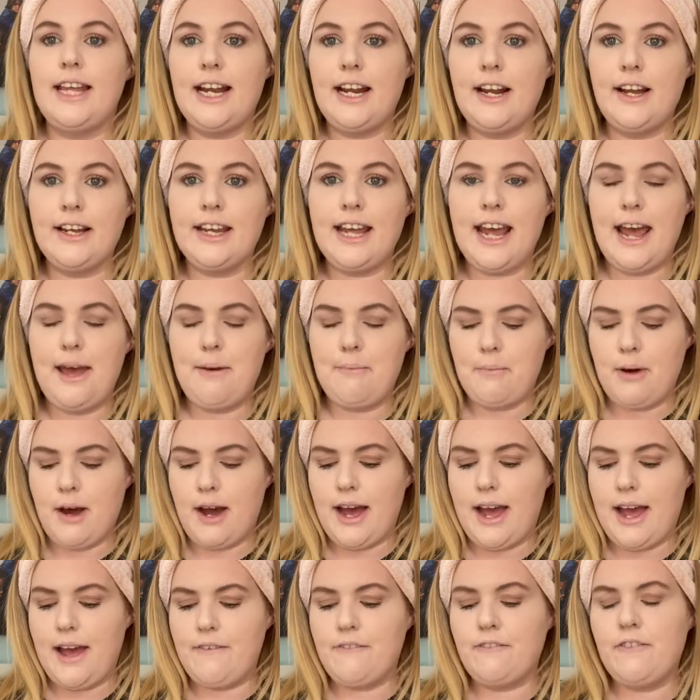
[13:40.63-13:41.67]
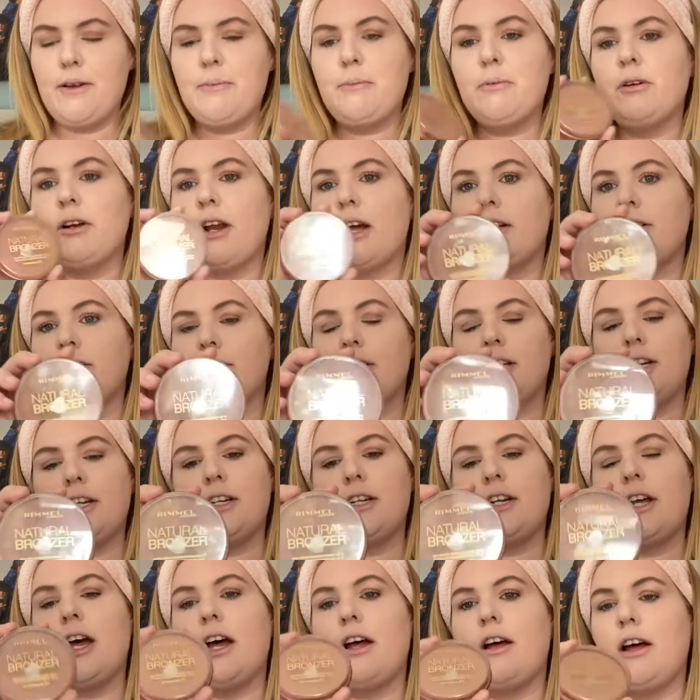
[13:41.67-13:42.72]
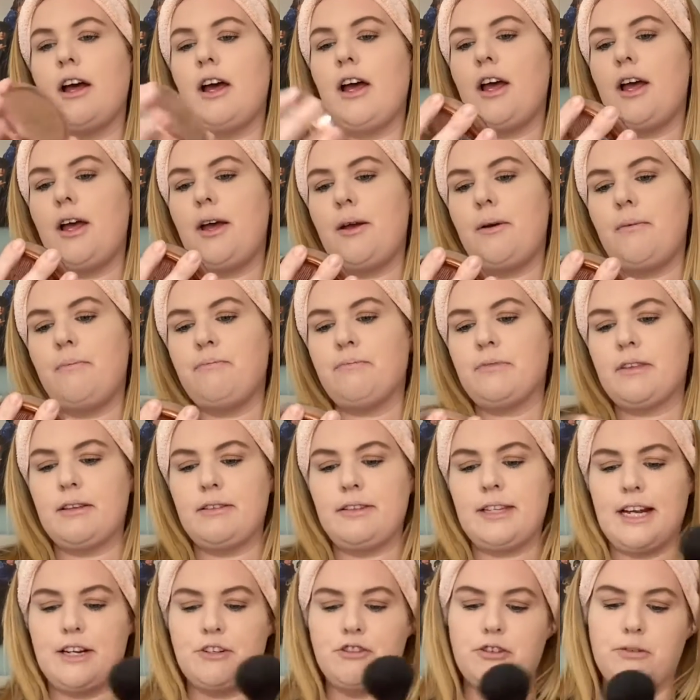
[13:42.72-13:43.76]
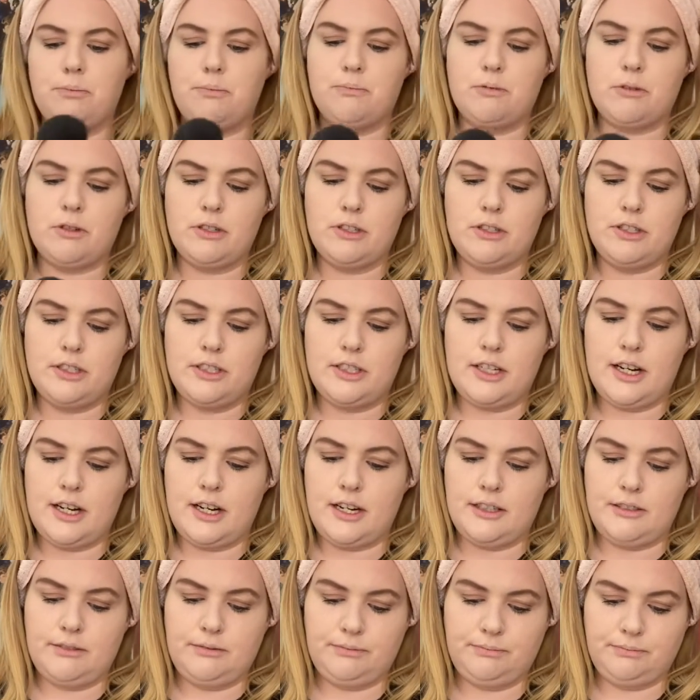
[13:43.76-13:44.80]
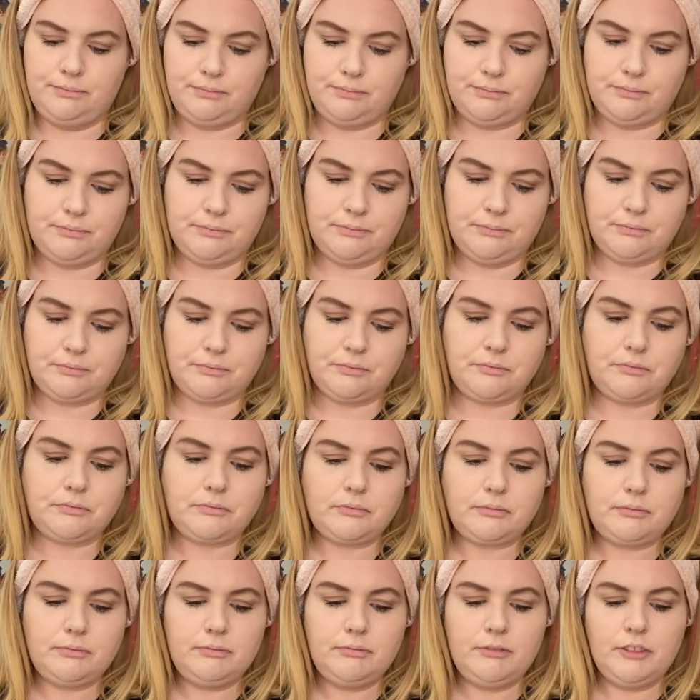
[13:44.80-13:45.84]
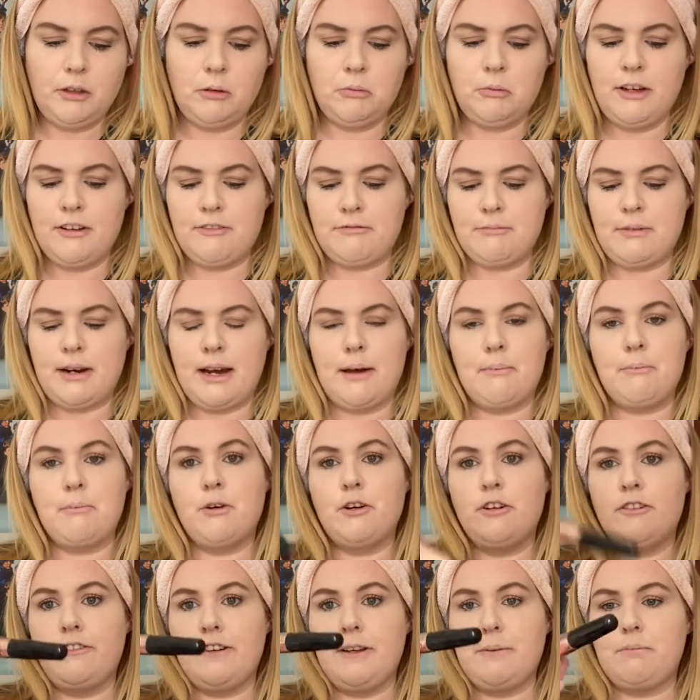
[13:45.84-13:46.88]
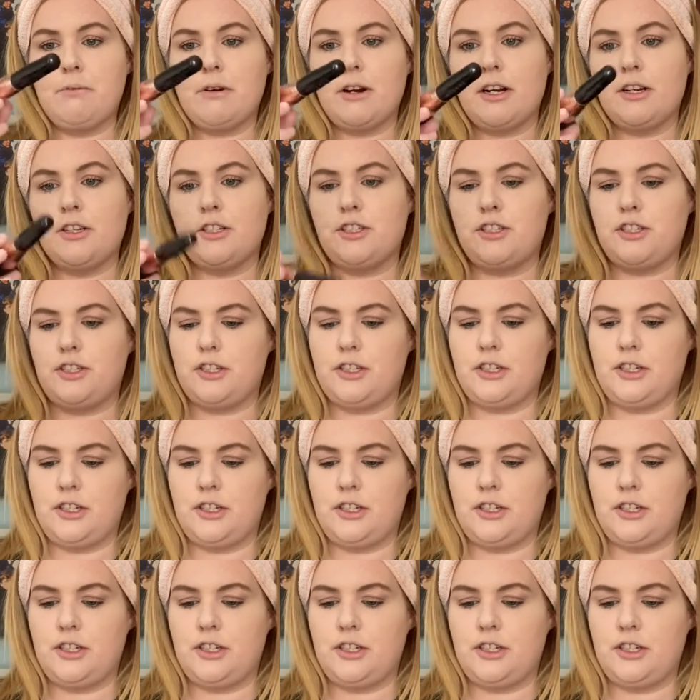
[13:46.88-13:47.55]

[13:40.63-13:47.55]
I get my Rimmel London natural bronzer with my Morphe brush.